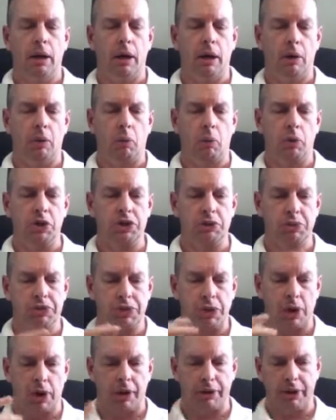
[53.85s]
As we
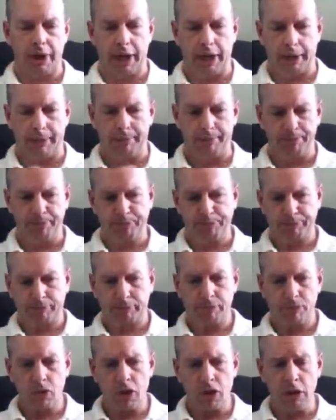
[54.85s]
started dating,
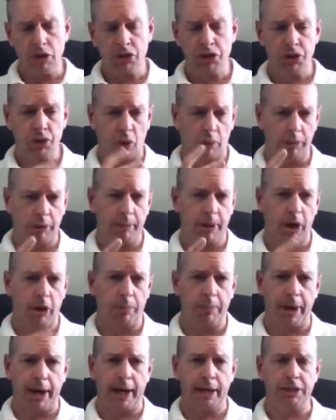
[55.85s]
she told me about
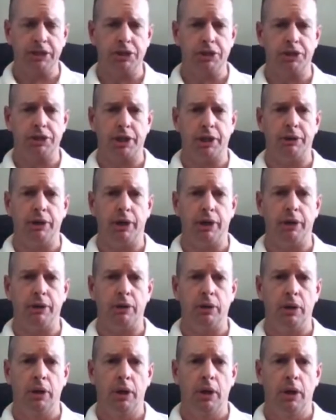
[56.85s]
her past. She said
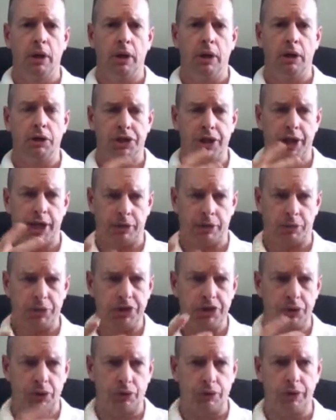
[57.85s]
that she had
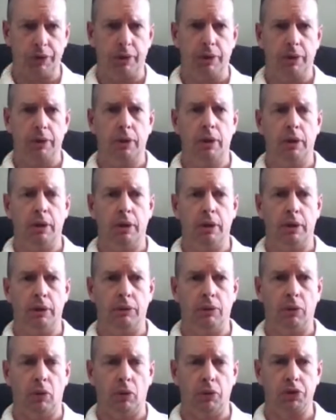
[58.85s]
3 children.
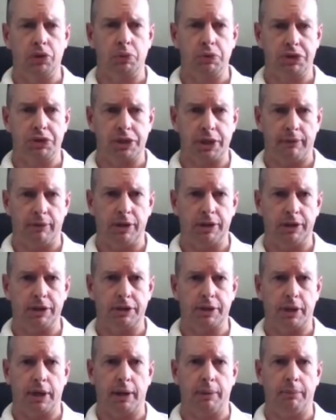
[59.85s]
The oldest was 7 at the
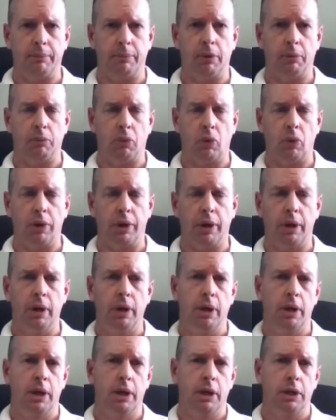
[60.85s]
time, a boy.
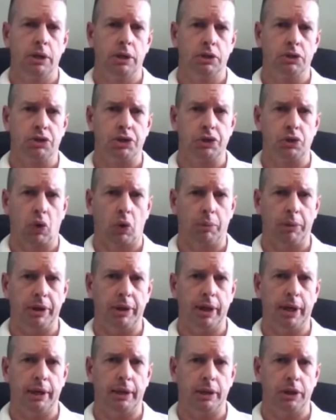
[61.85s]
She told me
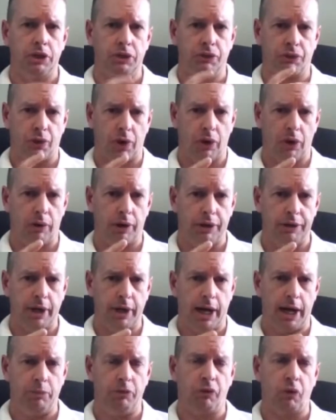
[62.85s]
that his father had died